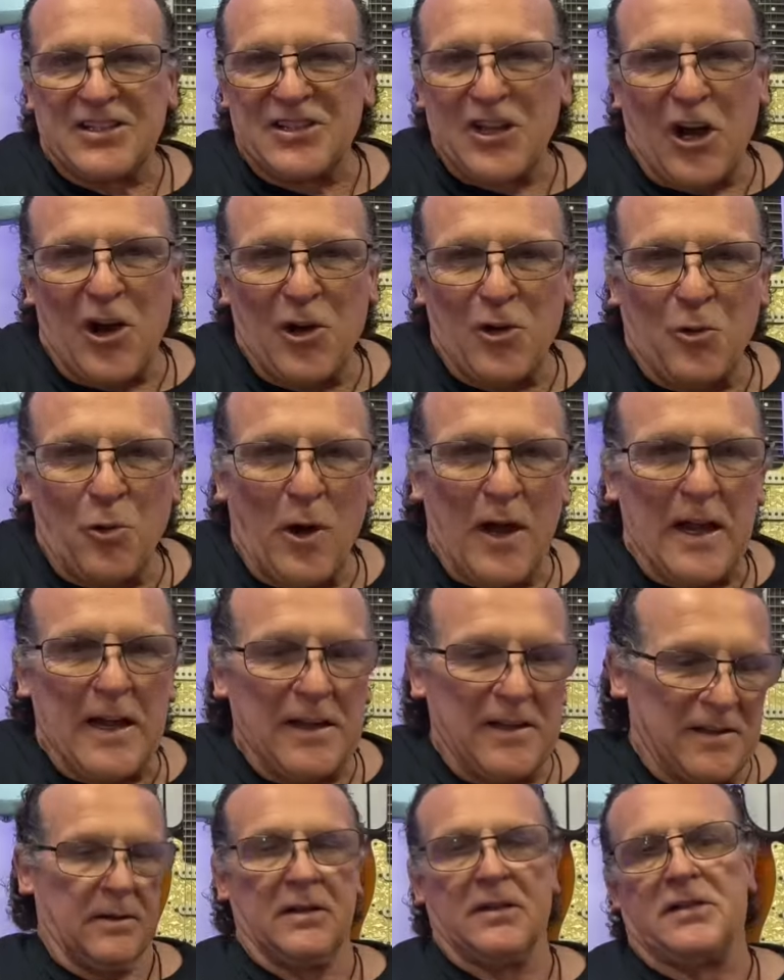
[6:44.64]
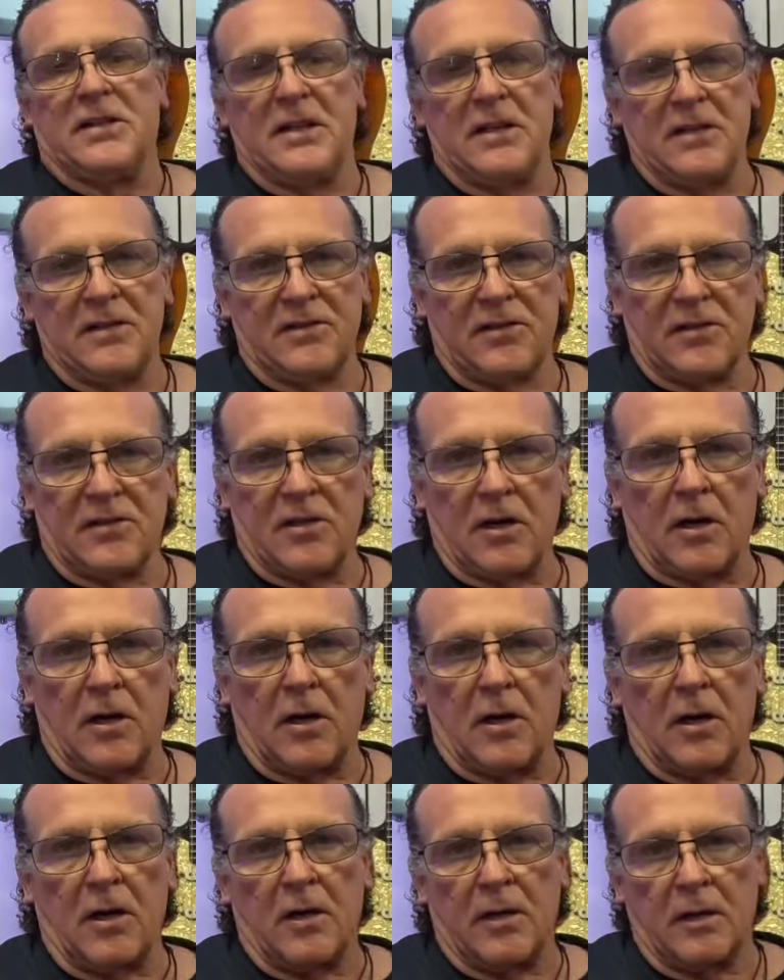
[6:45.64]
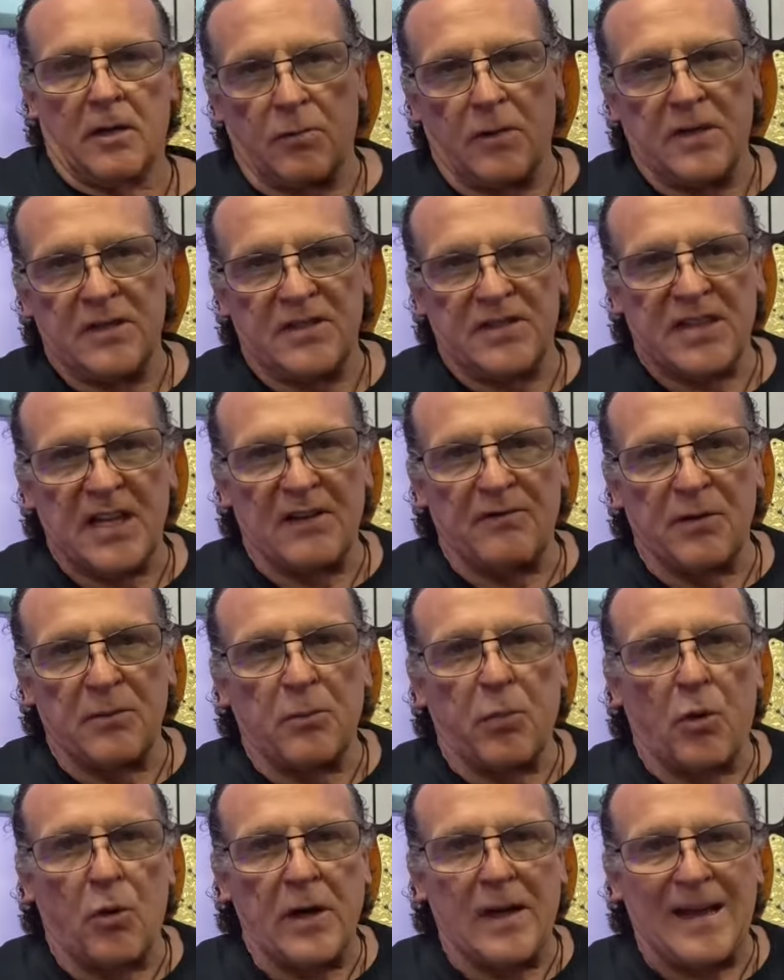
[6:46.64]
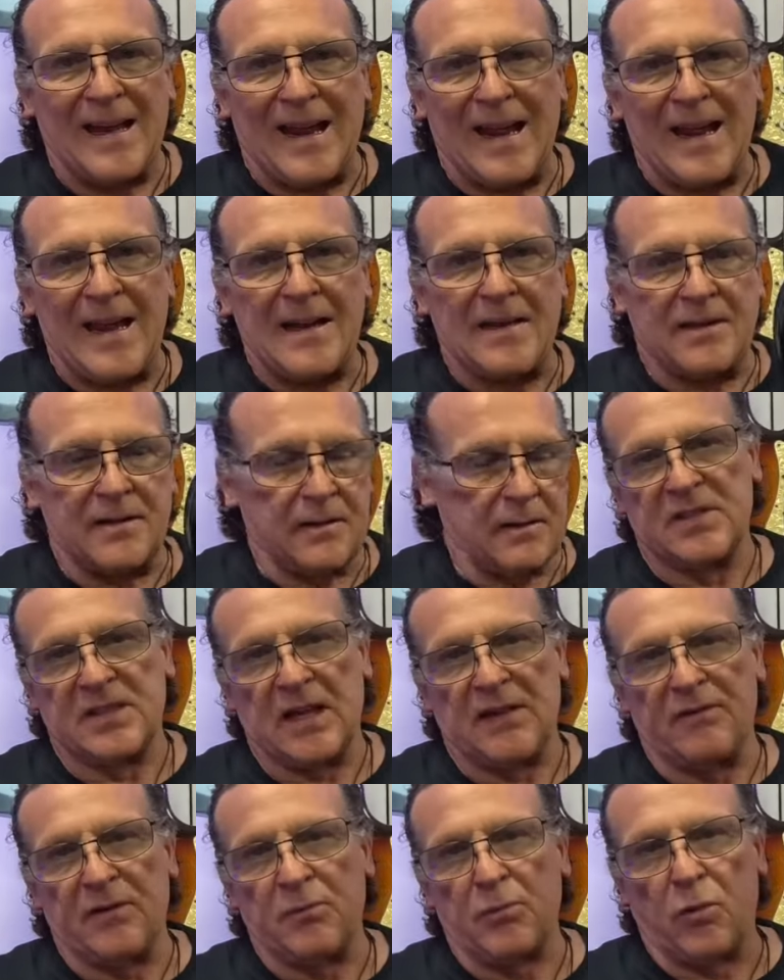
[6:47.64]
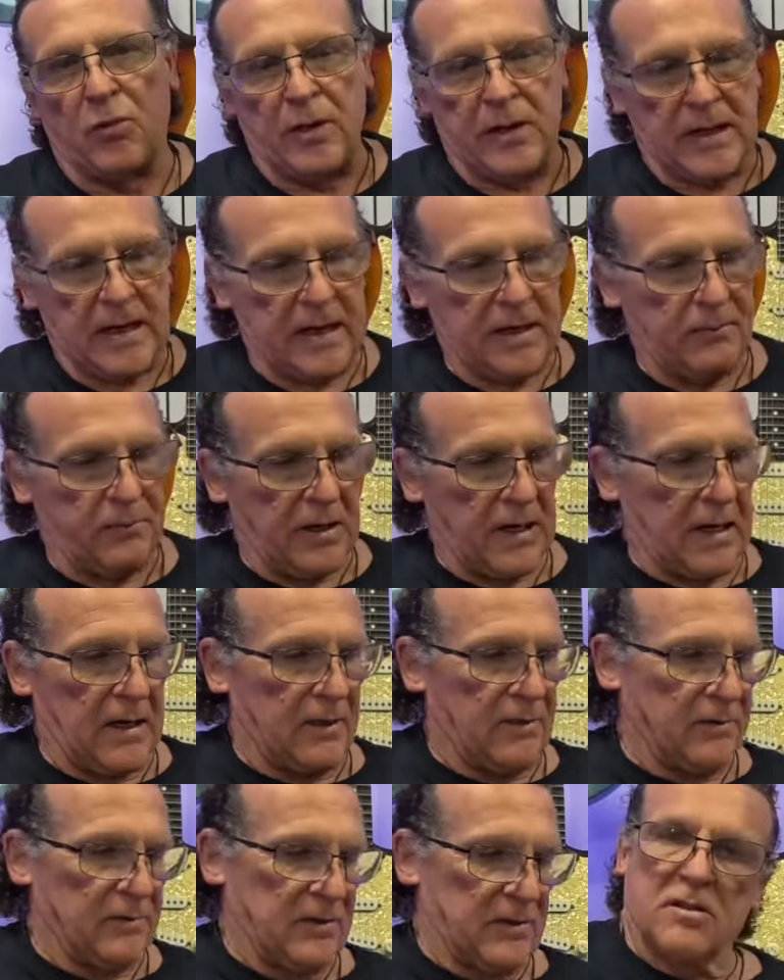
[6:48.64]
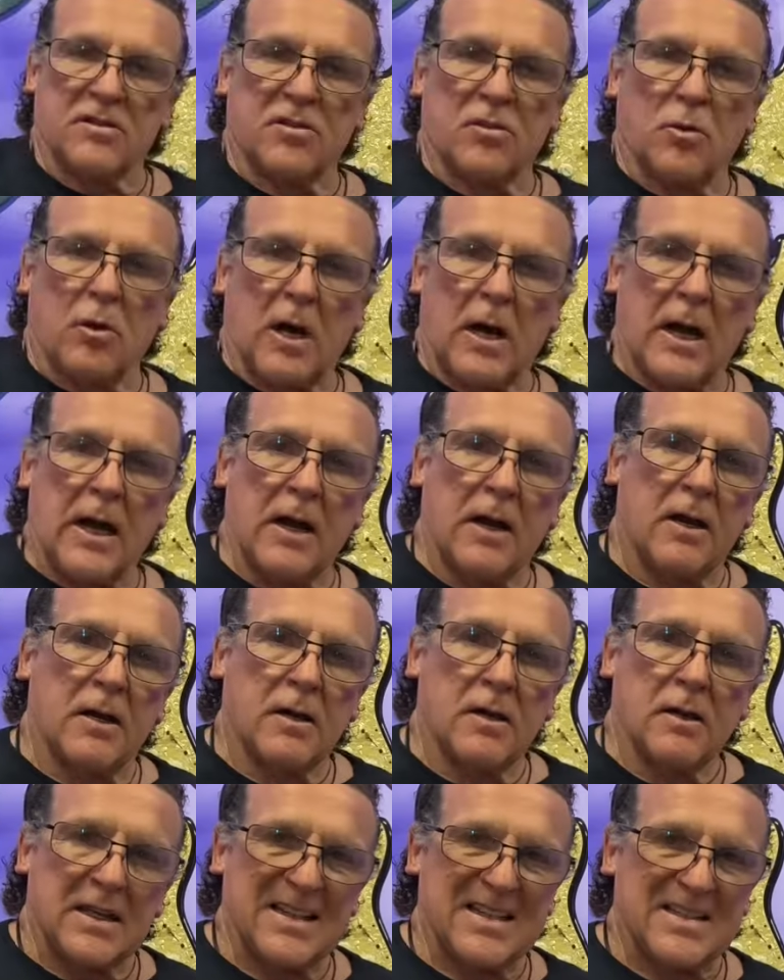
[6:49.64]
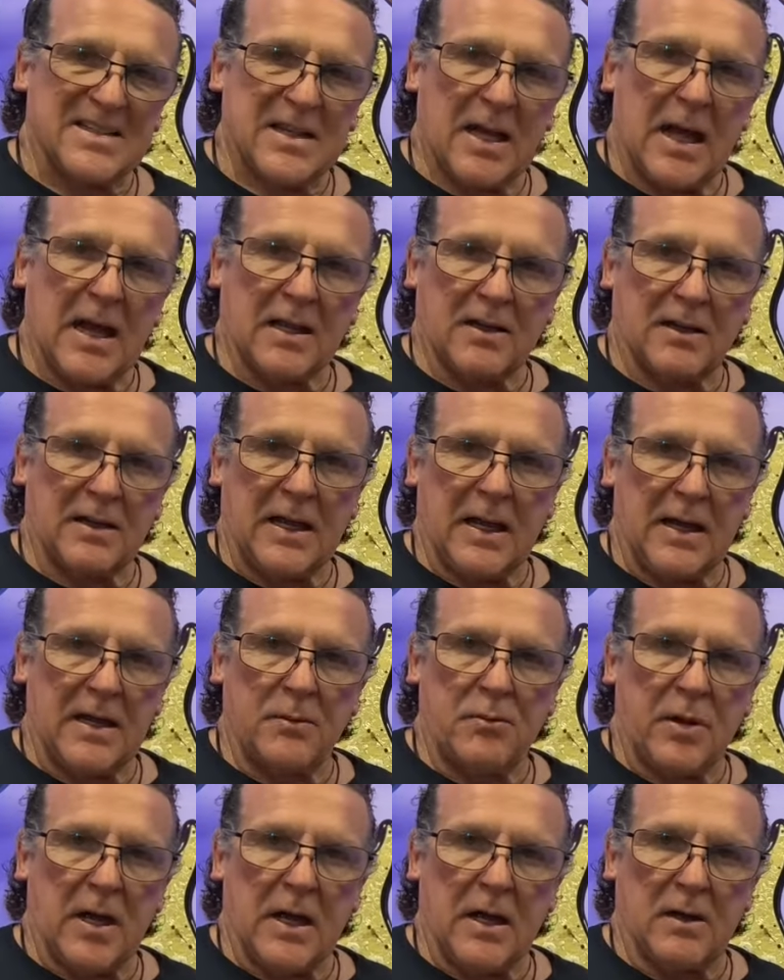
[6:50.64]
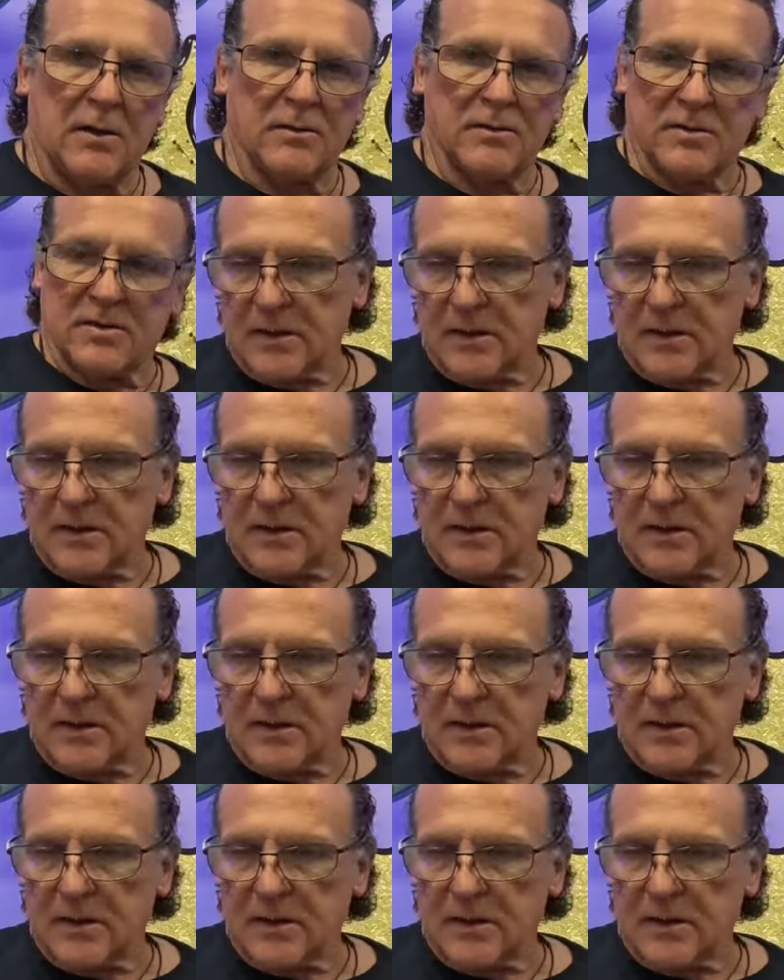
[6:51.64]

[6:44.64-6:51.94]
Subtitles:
talk weight. The Tease guitar weighs 7.8 pounds. The Squier, exactly 8 pounds.